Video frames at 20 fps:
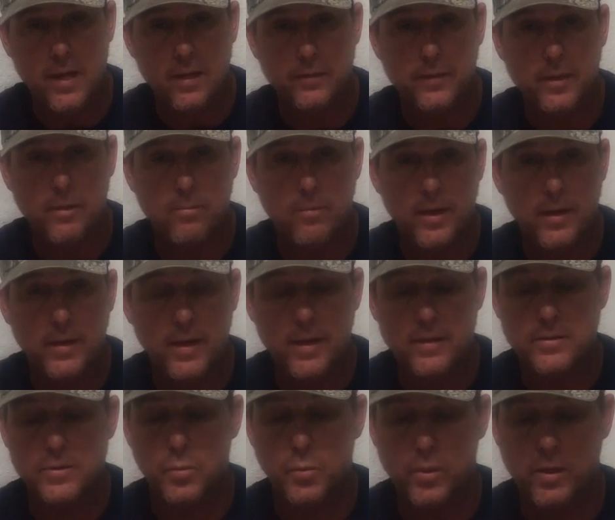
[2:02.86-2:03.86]
out there right now,
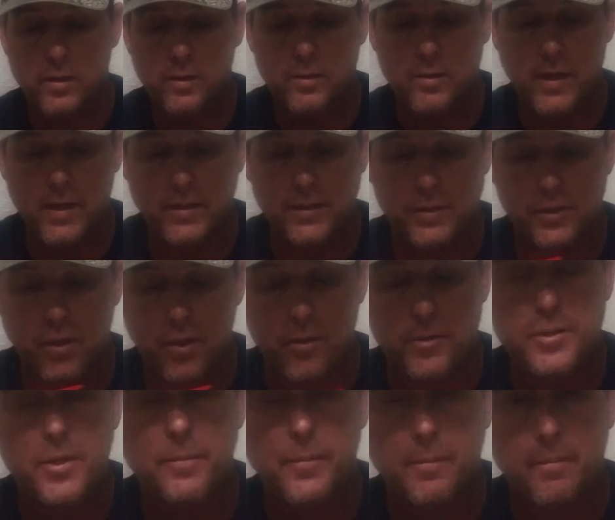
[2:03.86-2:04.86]
so we're going to go ahead and
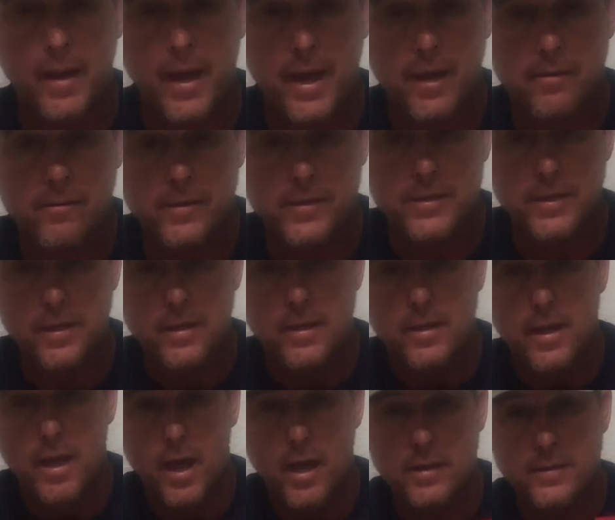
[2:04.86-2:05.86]
charge up the batteries
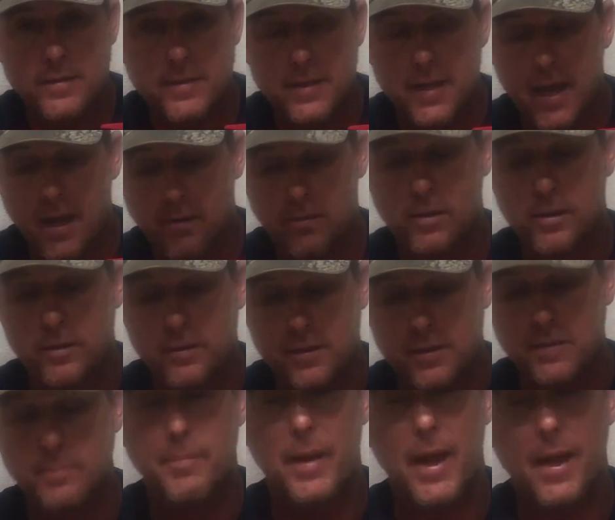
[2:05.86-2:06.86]
and see how good
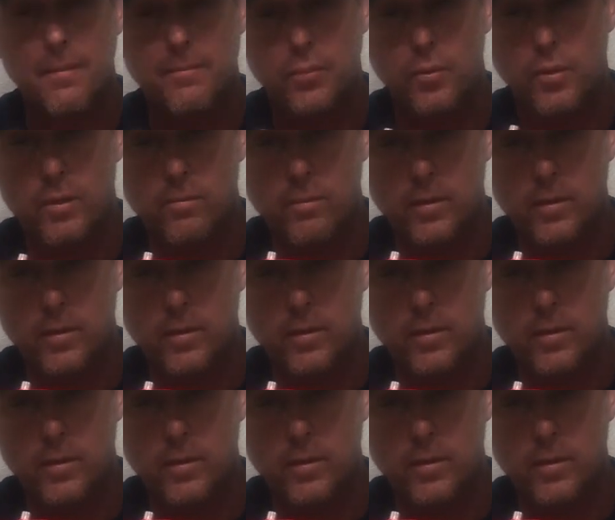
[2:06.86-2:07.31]
this bad boy